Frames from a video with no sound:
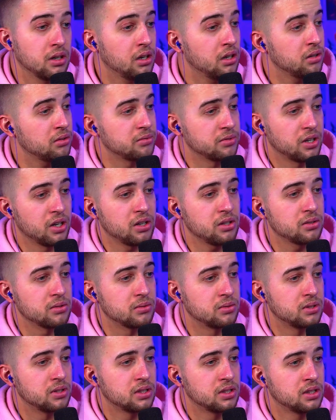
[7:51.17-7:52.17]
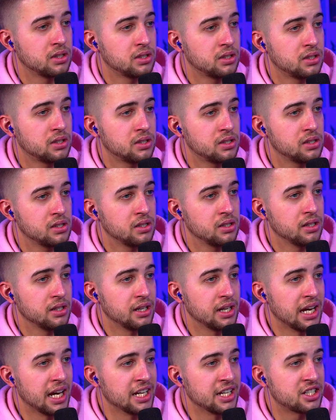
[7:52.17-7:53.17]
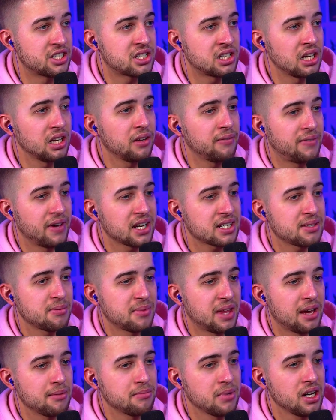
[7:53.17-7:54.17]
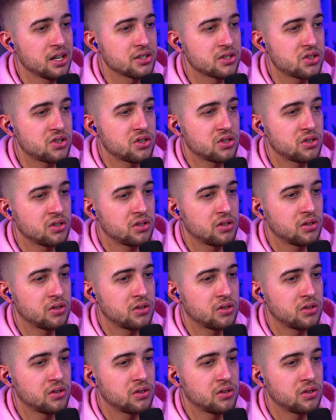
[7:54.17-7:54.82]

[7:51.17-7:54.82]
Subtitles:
Oh, no. It still affects them that much.